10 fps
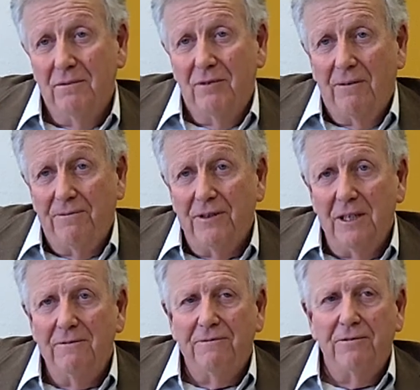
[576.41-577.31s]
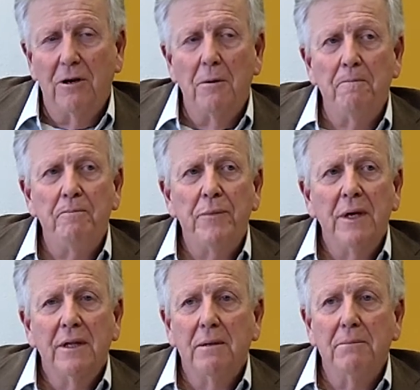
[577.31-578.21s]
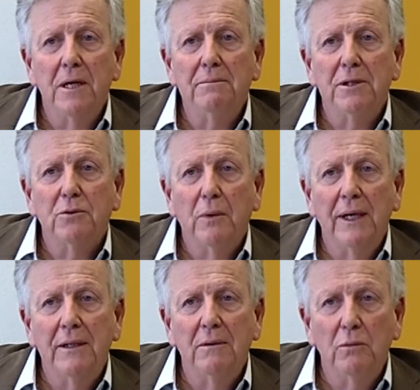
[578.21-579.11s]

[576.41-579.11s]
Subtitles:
roughly, from the moment when